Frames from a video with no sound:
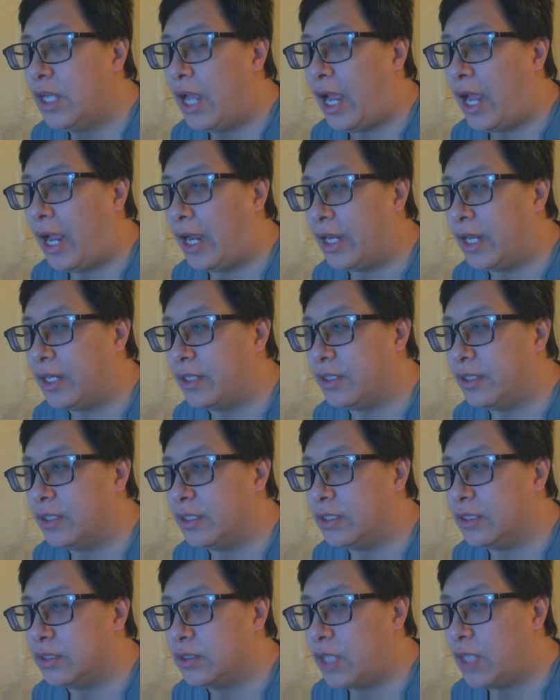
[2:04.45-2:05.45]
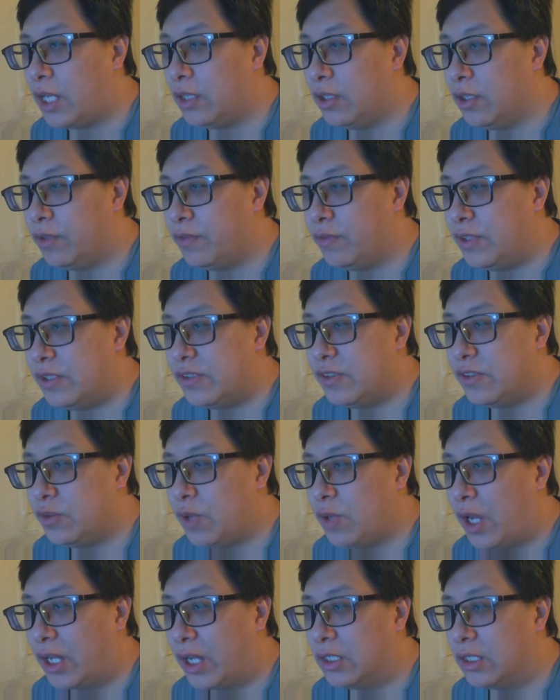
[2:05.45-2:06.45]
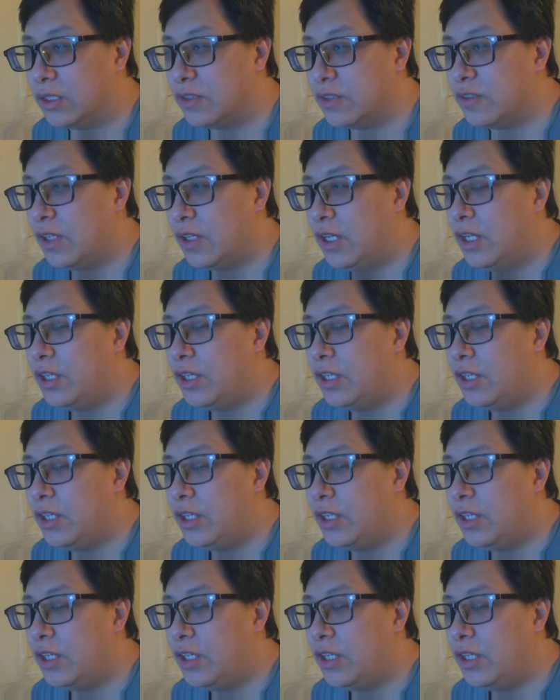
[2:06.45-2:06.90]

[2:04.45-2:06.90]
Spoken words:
And I love these new icons.